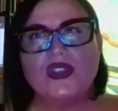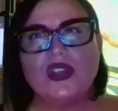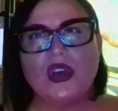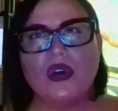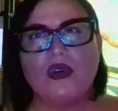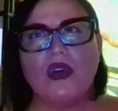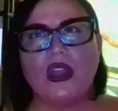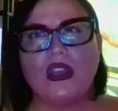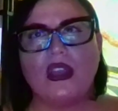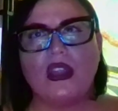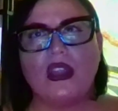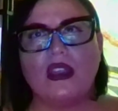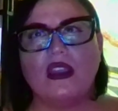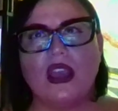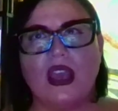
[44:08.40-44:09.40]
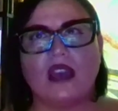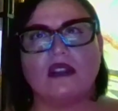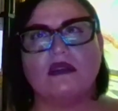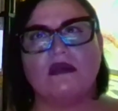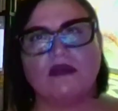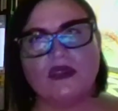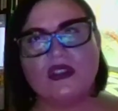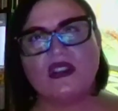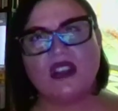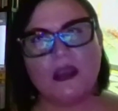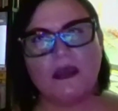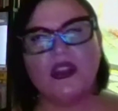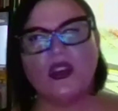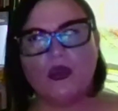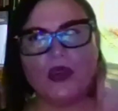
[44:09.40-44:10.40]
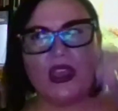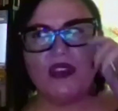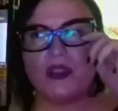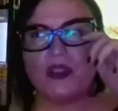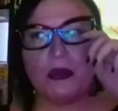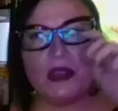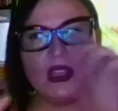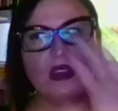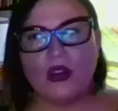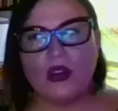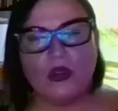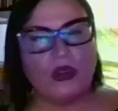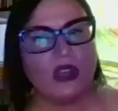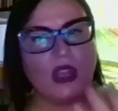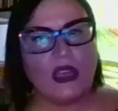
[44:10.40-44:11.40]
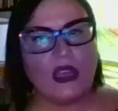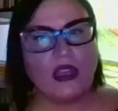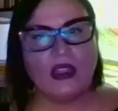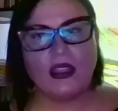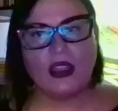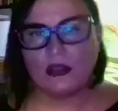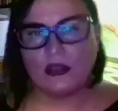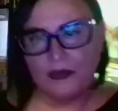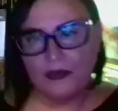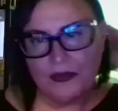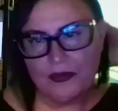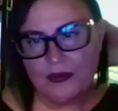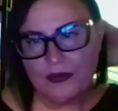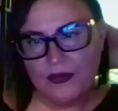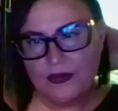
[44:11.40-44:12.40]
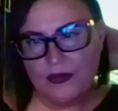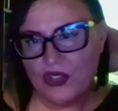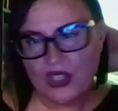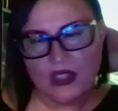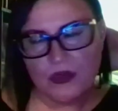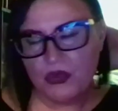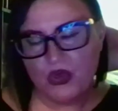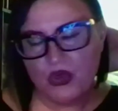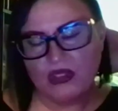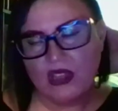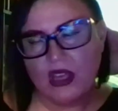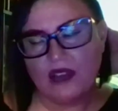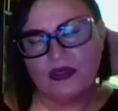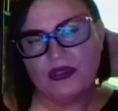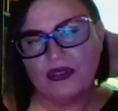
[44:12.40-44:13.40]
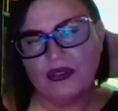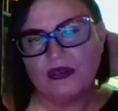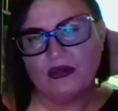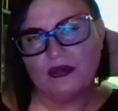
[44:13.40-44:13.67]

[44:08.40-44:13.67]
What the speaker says: So, yeah, stepping away from ego and anything, just pure love.